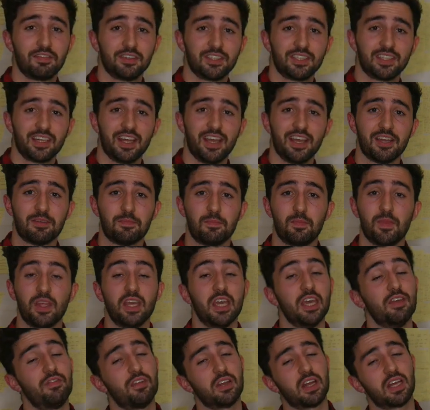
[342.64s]
for today.
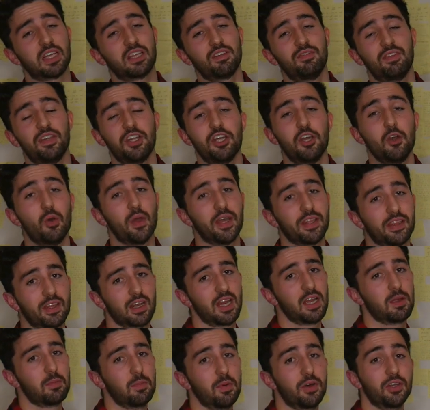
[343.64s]
If you liked the video, hit the
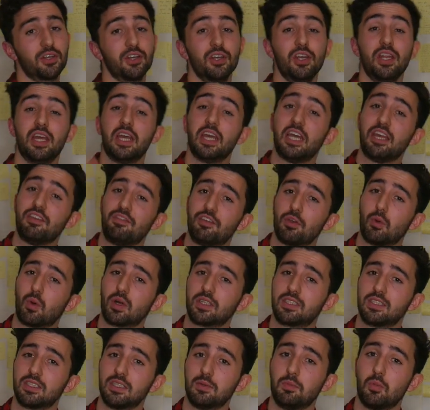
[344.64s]
like button. If you
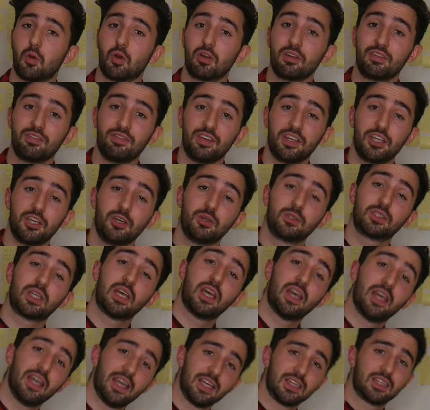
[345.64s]
want to see more of the videos,
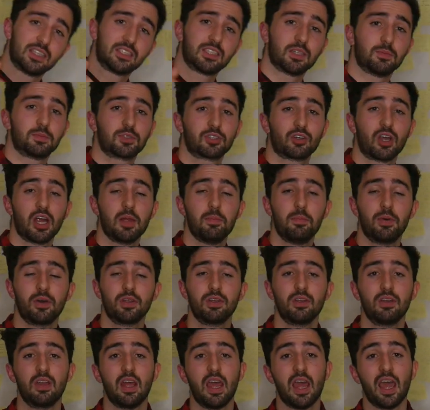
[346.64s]
hit the subscribe
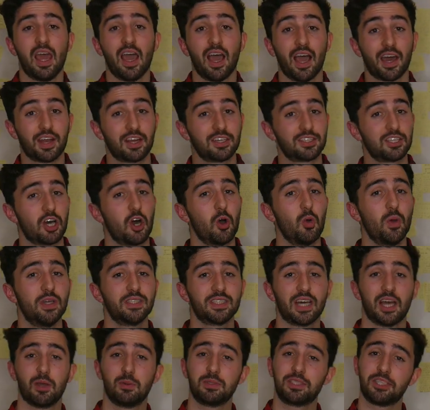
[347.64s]
button. And as
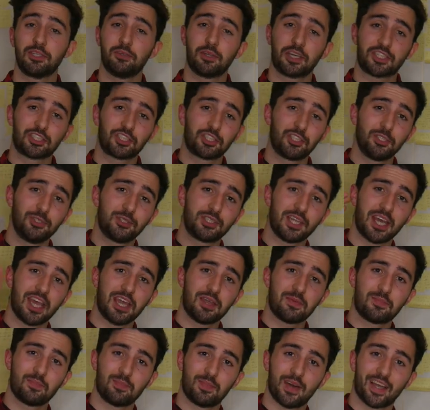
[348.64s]
always, I will see you next
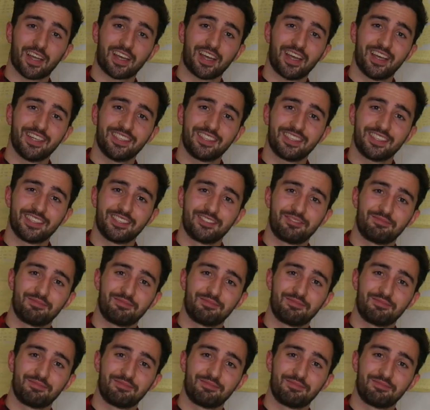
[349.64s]
Tuesday. Bye guys.